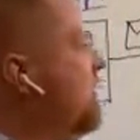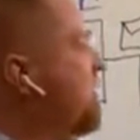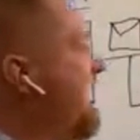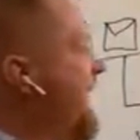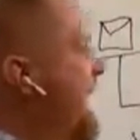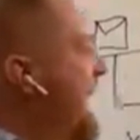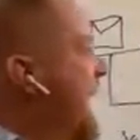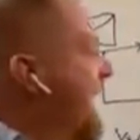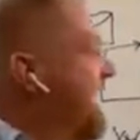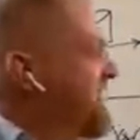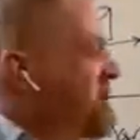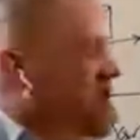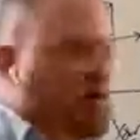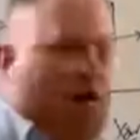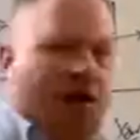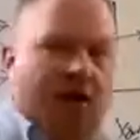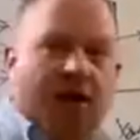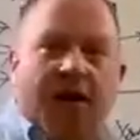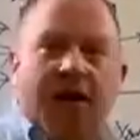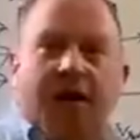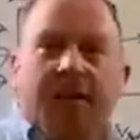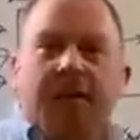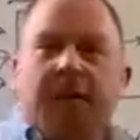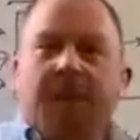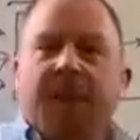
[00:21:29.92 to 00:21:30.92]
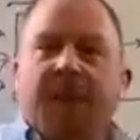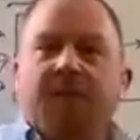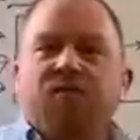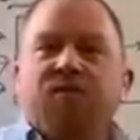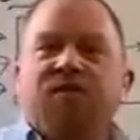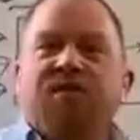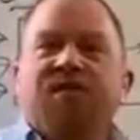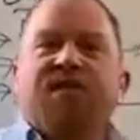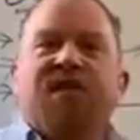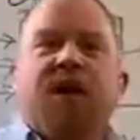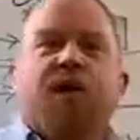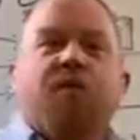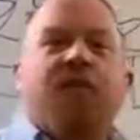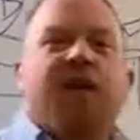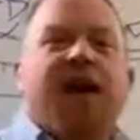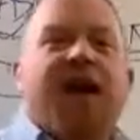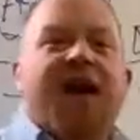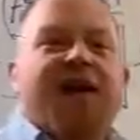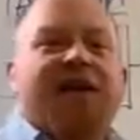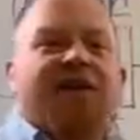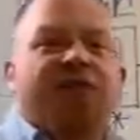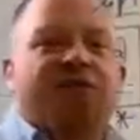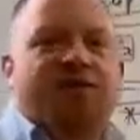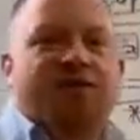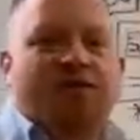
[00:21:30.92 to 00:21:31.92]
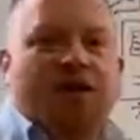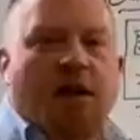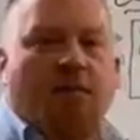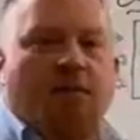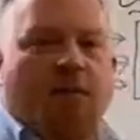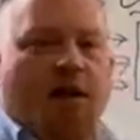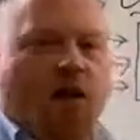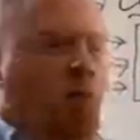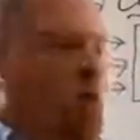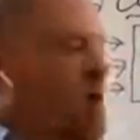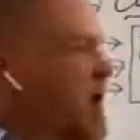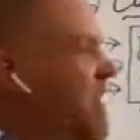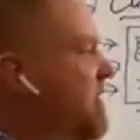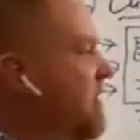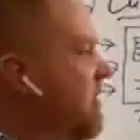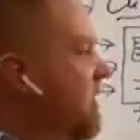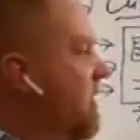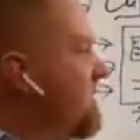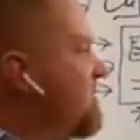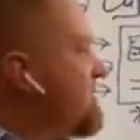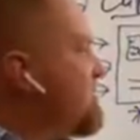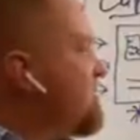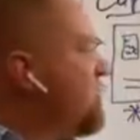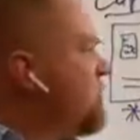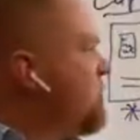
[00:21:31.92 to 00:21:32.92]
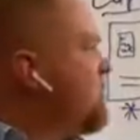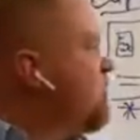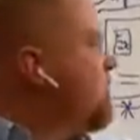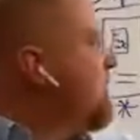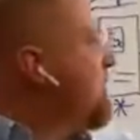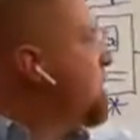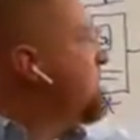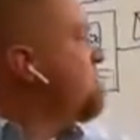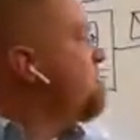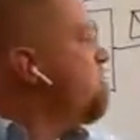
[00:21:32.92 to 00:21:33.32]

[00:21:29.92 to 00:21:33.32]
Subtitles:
to action, some kind of something, whether it's to,